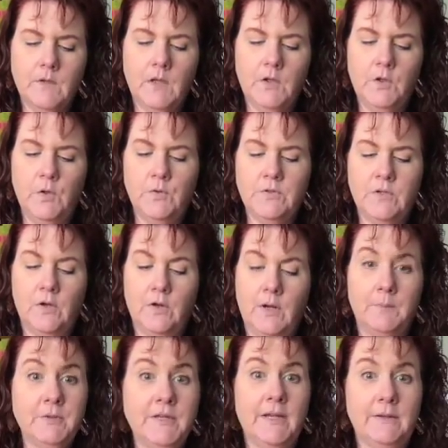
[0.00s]
Use it. Okay,
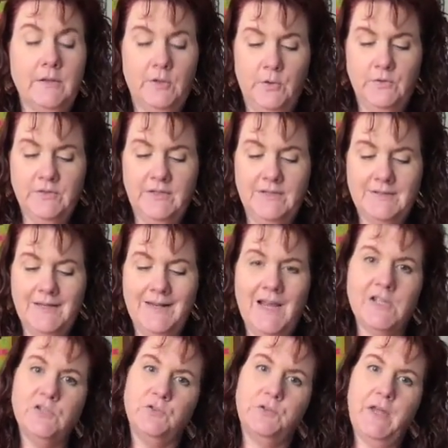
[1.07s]
number 10, use it as a
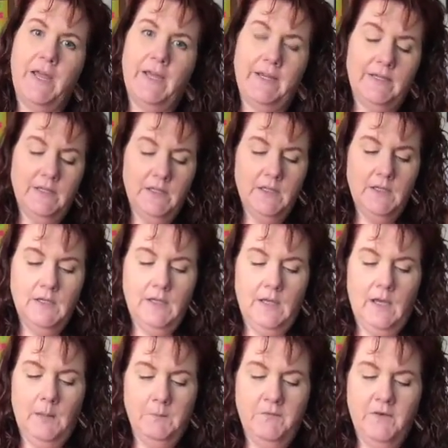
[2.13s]
natural dye.
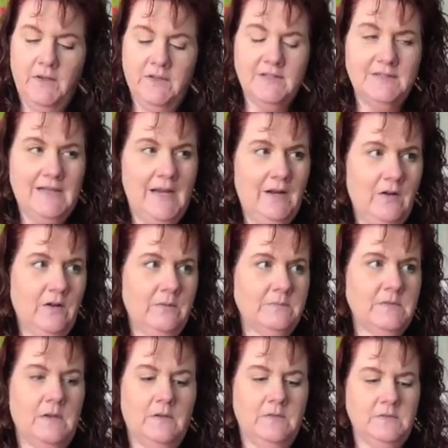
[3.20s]
If you get a stain
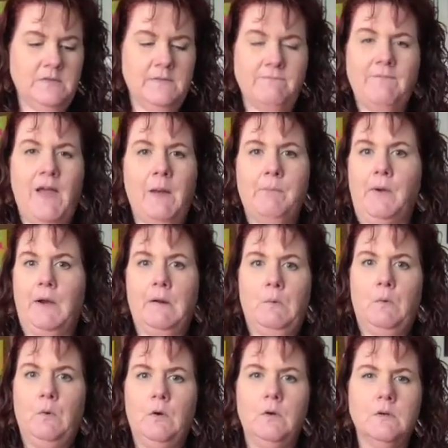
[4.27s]
on some fabric
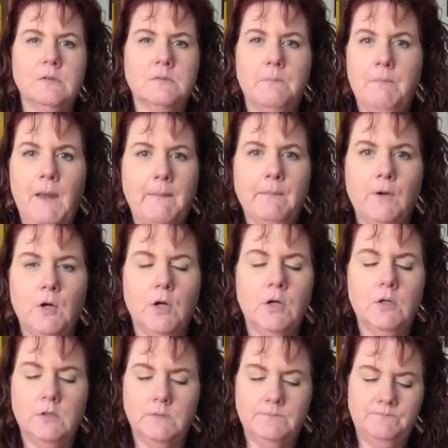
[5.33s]
or some
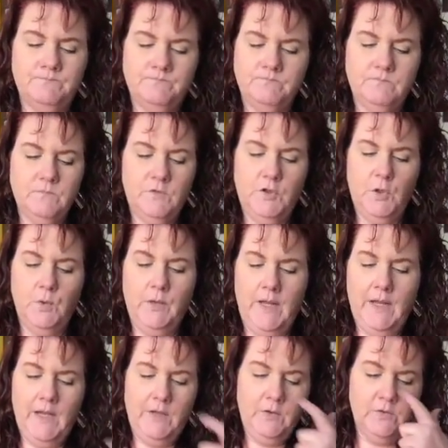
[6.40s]
paper, you
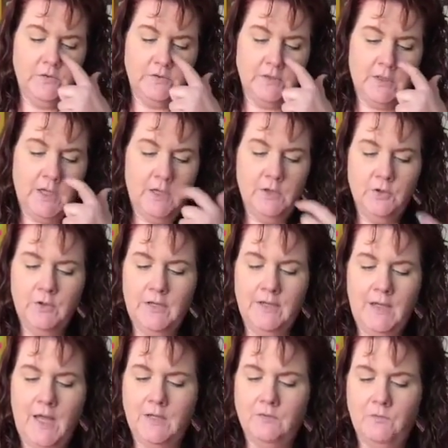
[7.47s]
can use it to color like
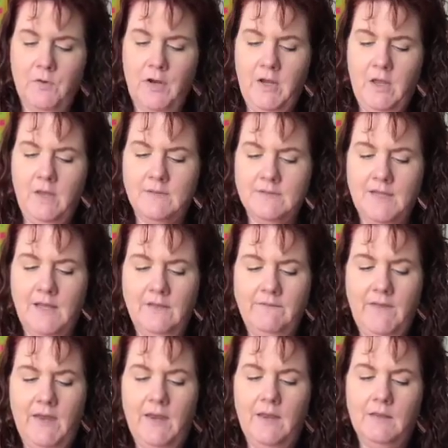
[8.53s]
cotton, rayon,
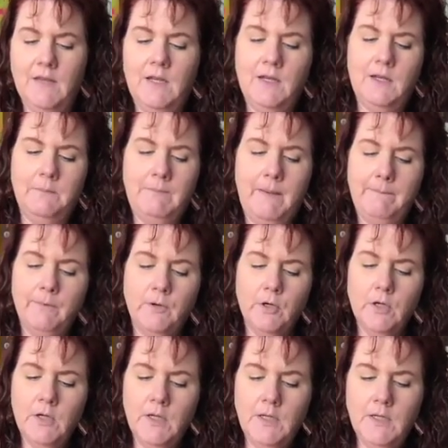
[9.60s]
cellophane, linen, and
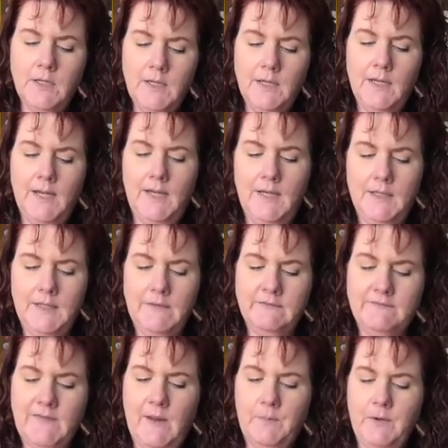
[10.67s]
paper, and it gives
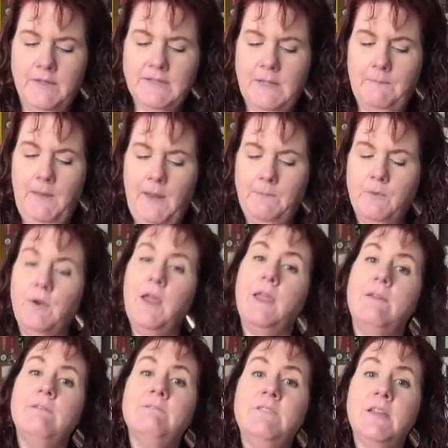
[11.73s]
fabrics and paper
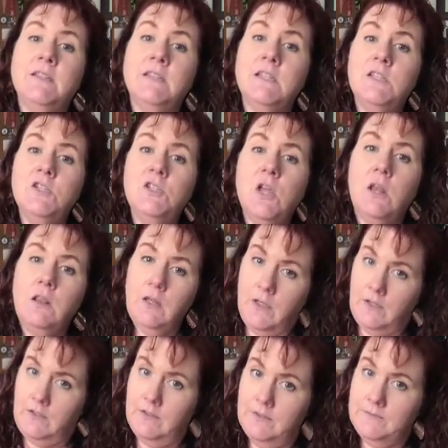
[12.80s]
a vintage
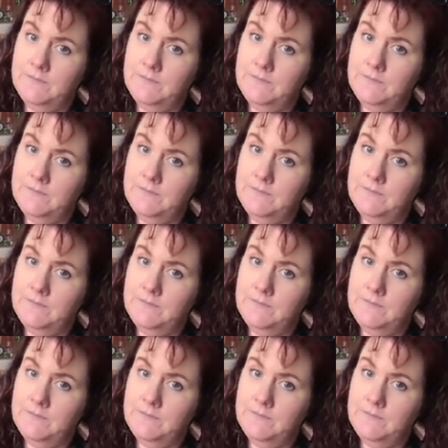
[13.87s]
look.